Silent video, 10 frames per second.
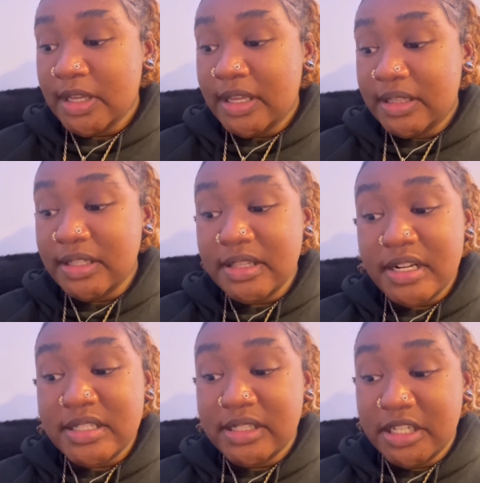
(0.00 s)
Then
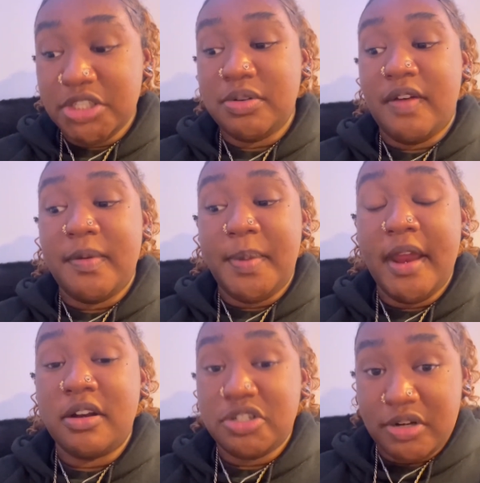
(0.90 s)
there's the issue of
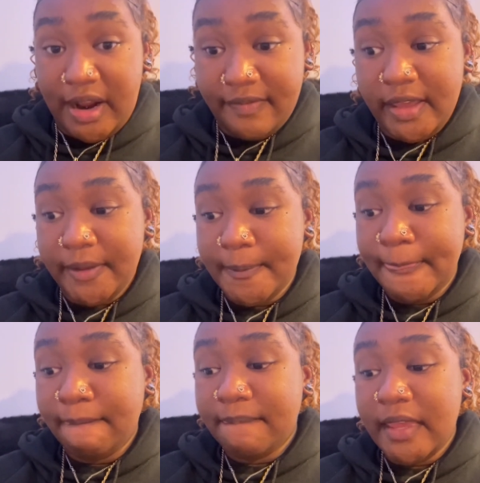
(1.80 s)
impaired driving.
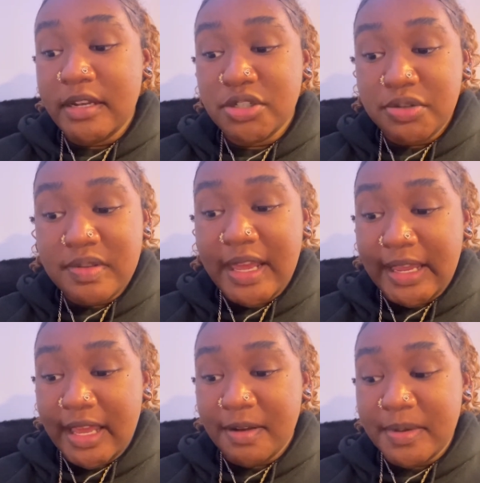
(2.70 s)
It's true that
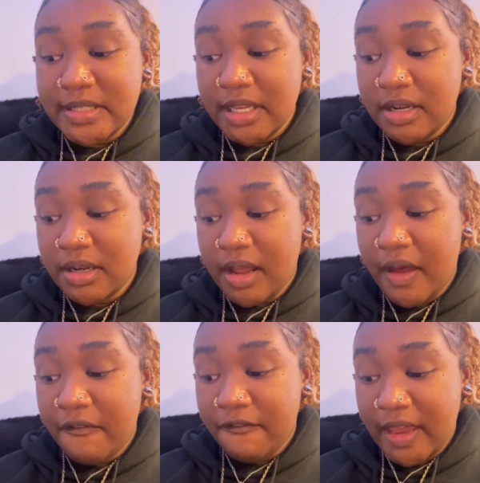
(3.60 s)
cannabis can
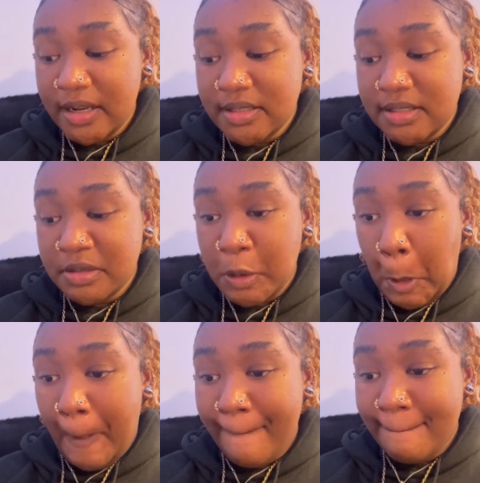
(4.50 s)
affect
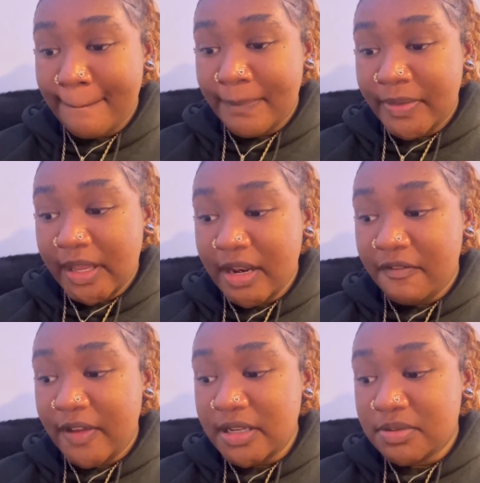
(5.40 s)

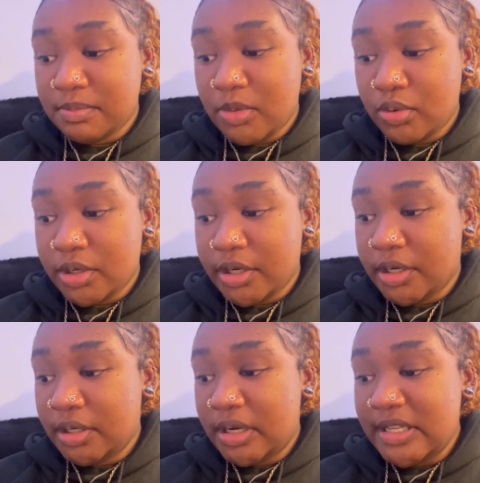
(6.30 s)

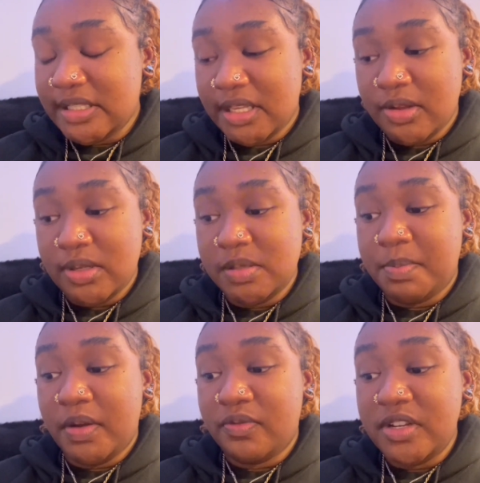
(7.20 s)
motor skills,
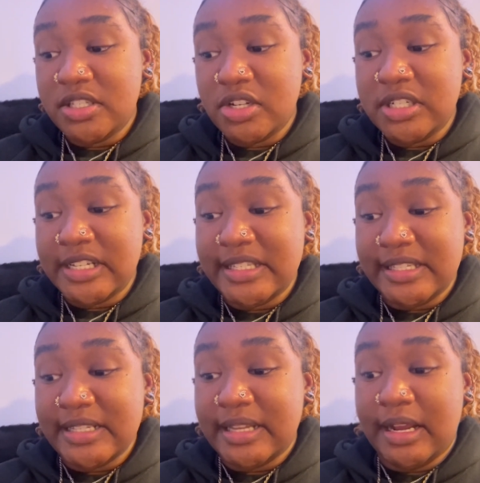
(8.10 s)
but research in
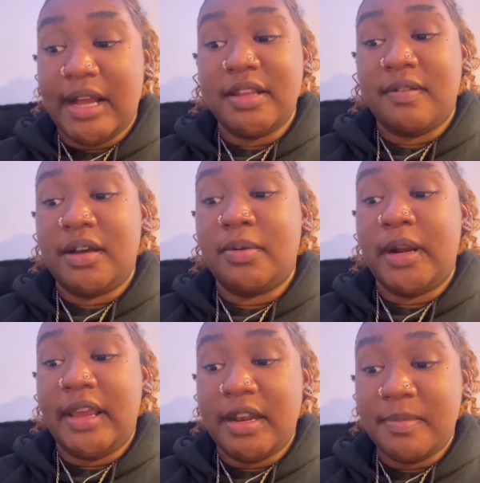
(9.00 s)
states like Colorado, where
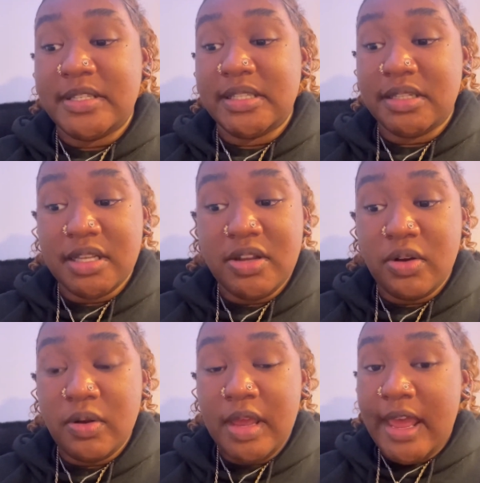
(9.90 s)
cannabis is
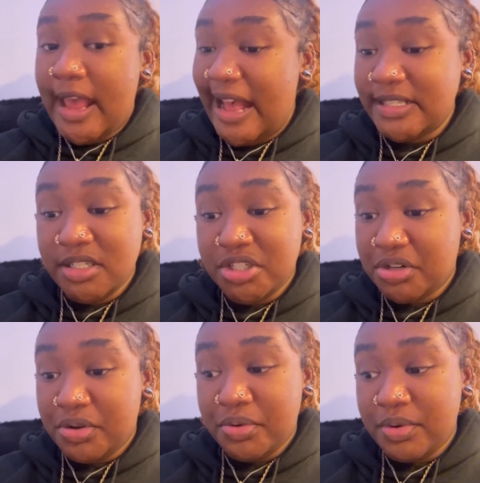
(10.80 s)
legal, hasn't
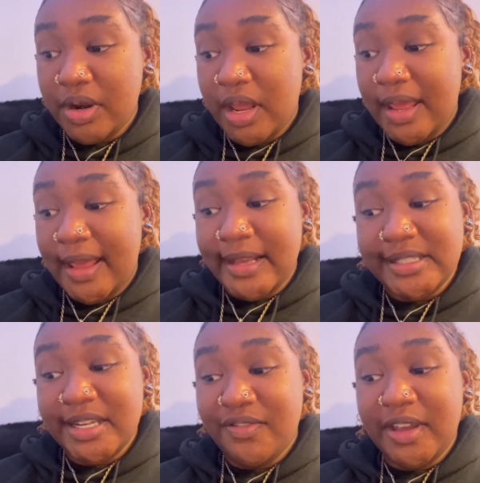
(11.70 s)
shown a
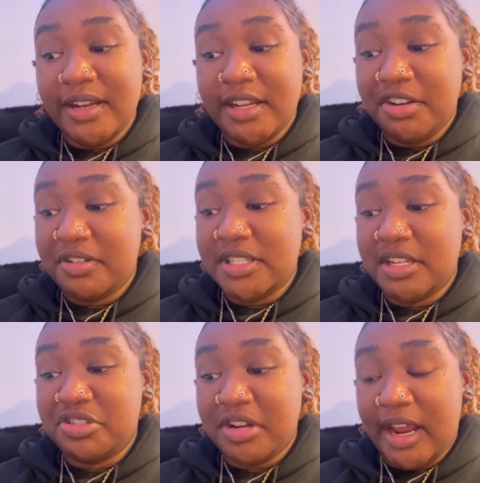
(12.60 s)
significant increase
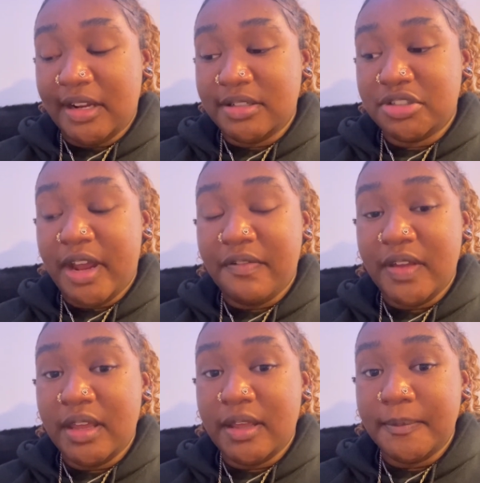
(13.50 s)
in traffic